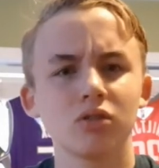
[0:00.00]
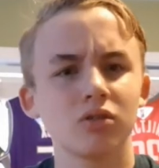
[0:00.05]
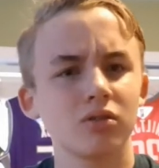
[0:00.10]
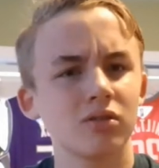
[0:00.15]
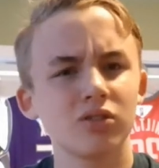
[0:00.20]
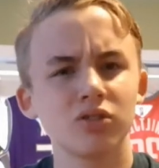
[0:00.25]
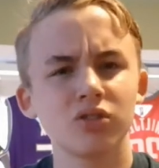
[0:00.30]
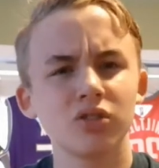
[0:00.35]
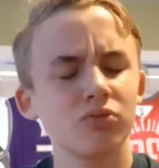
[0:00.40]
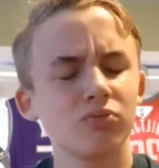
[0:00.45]

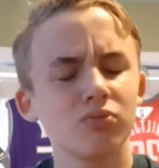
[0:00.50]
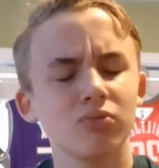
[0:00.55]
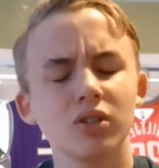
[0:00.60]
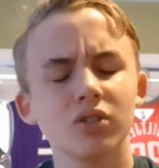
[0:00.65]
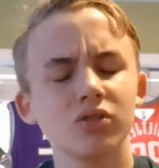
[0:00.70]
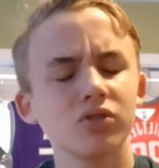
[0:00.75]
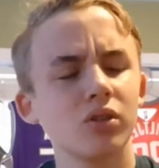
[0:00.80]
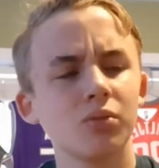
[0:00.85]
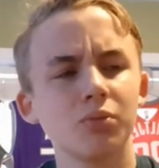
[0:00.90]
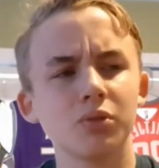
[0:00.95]

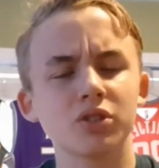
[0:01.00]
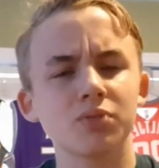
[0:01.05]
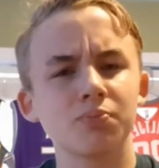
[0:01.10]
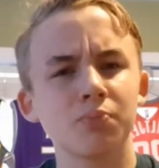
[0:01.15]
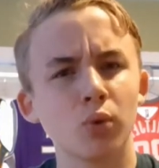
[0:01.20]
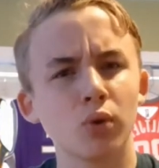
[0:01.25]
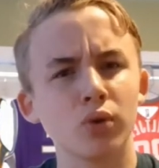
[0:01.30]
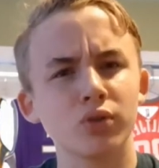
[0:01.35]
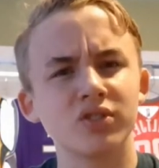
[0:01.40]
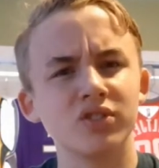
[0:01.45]
There's no more
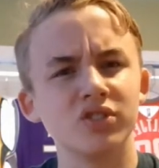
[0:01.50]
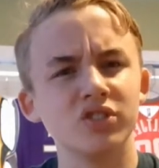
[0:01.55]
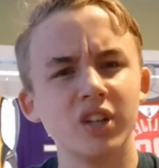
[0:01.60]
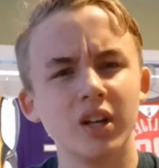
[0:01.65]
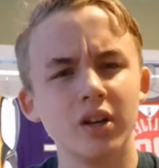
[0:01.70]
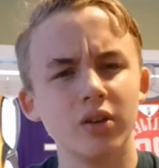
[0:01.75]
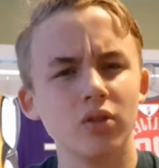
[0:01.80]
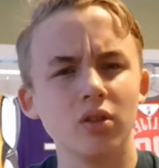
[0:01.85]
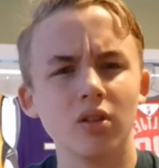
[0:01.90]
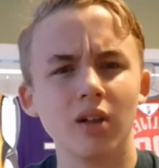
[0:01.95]
sports in
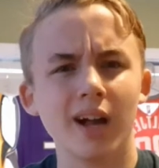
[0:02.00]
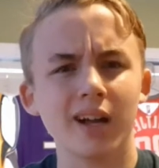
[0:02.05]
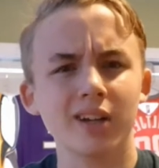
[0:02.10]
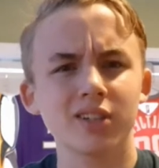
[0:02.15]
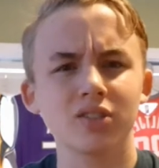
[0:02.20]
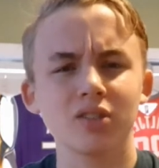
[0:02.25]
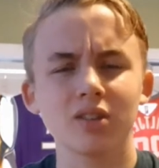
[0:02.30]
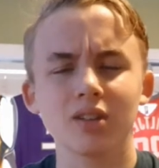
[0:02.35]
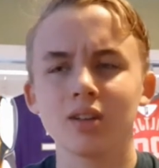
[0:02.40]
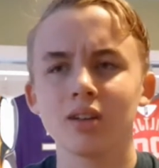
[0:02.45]
general,
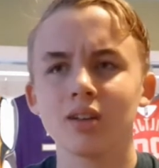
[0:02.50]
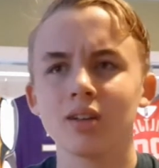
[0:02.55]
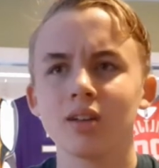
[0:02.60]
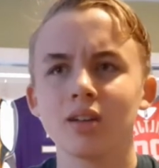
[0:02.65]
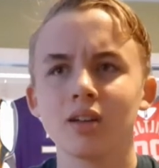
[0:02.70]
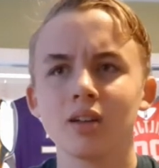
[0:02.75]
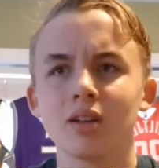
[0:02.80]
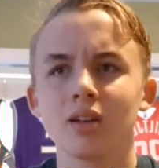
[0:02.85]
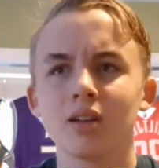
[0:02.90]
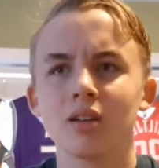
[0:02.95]
actually.
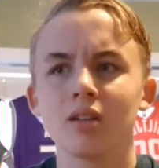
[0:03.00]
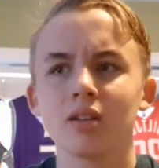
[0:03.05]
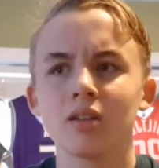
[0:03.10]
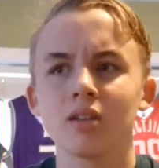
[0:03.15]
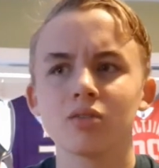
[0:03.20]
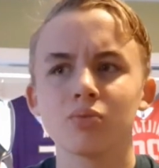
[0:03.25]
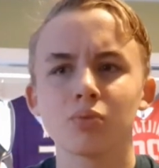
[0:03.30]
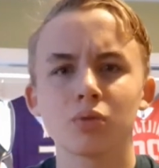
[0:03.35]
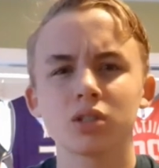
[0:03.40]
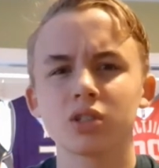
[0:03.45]

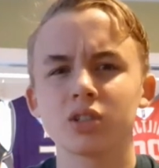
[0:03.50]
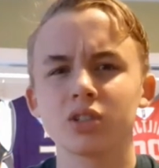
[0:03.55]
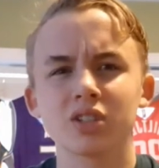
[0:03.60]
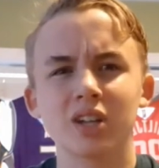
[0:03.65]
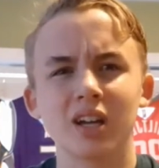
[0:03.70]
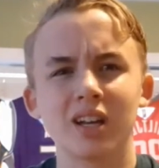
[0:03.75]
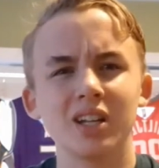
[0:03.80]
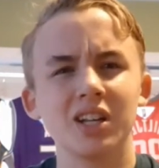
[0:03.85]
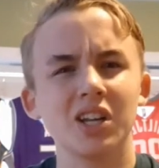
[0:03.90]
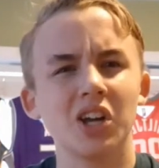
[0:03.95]
Sports are just
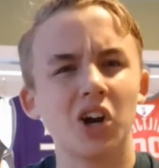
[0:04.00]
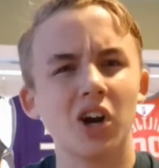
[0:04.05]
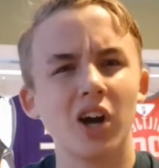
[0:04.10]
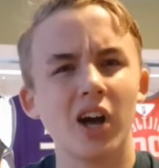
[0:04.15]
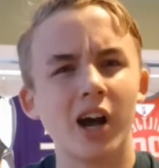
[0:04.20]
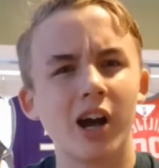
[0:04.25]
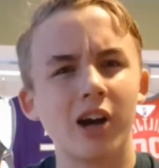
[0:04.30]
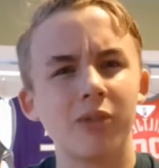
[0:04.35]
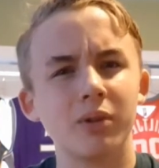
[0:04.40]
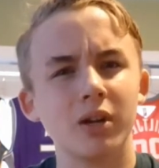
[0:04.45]
kind of not
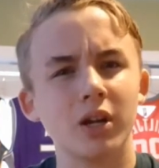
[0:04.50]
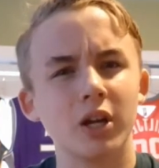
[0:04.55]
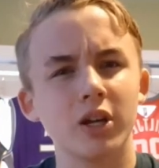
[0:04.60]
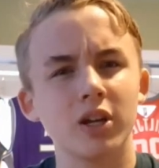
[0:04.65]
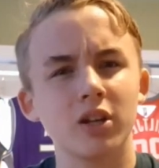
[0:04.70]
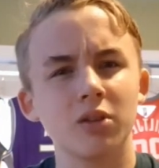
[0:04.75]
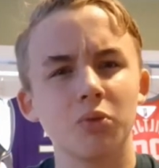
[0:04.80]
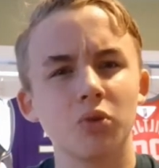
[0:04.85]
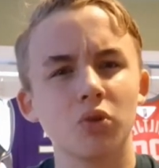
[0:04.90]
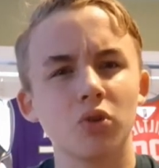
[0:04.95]
happening
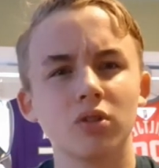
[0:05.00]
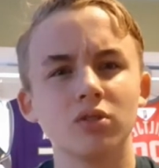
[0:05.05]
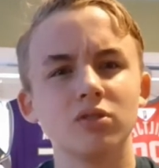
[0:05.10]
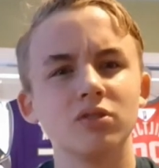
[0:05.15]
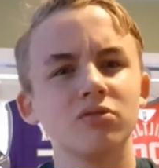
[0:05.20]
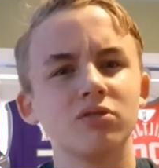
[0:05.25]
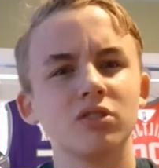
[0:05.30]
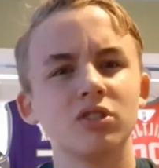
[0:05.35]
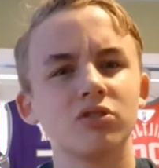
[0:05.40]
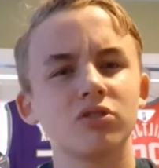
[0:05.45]
anymore.
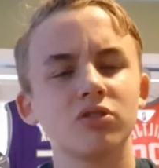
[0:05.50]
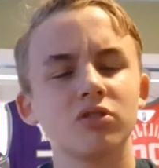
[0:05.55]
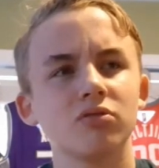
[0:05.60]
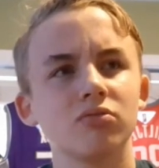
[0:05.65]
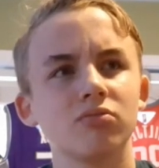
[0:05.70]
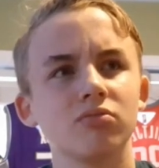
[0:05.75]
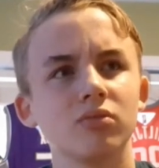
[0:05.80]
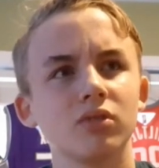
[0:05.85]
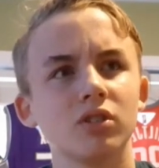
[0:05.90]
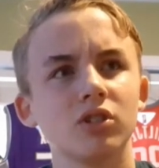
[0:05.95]

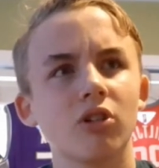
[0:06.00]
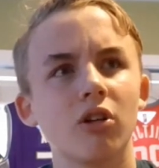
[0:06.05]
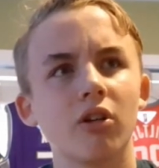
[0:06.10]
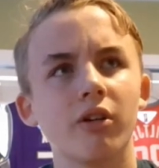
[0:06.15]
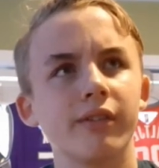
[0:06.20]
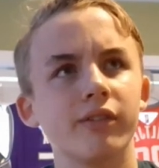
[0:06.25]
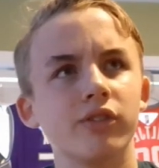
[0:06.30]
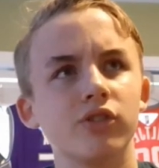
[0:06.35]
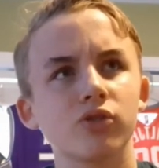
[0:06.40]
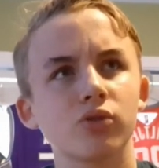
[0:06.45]
You're
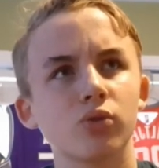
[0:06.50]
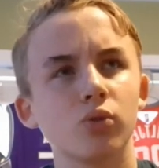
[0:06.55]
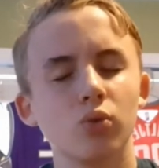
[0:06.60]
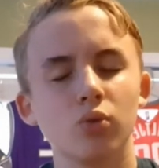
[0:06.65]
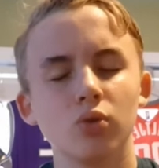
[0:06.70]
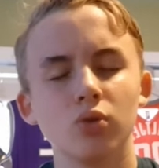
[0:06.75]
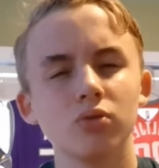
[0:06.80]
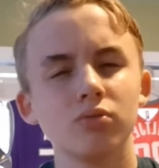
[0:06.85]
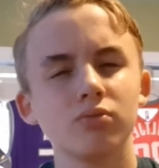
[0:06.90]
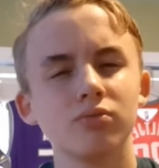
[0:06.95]
not in
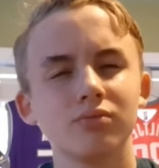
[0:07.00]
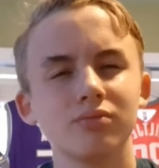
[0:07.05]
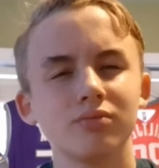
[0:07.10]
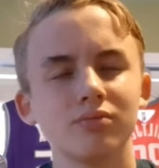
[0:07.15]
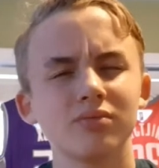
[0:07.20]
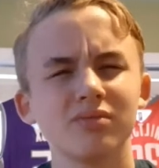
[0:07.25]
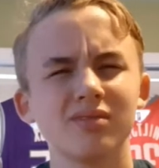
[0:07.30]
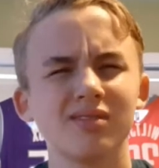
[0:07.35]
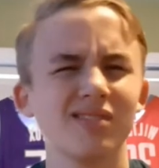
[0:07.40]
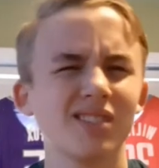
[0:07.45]
school.
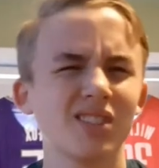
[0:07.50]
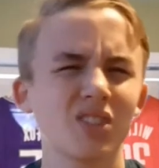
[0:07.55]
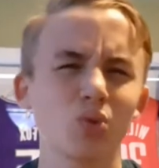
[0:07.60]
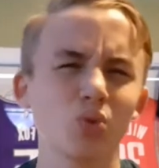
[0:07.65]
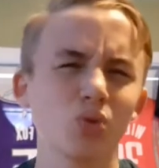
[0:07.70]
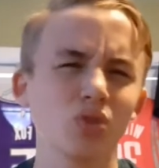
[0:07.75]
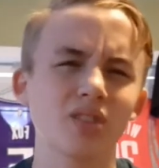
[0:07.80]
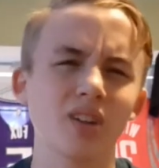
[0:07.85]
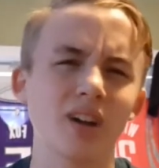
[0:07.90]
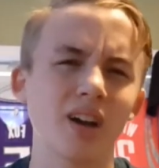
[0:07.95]

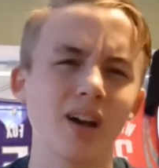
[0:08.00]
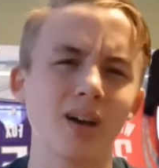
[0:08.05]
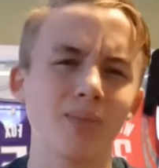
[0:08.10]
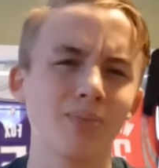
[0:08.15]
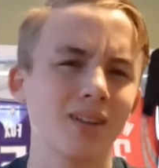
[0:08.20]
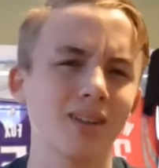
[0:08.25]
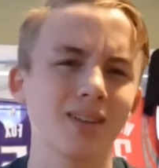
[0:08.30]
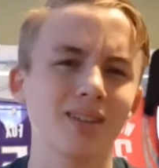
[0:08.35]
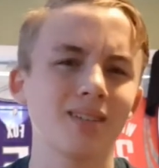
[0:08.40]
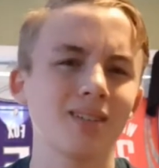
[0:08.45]
School's not
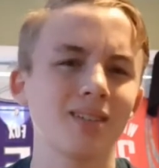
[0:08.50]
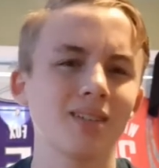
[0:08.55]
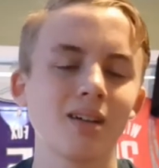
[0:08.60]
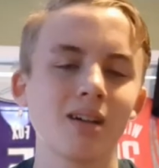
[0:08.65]
happening.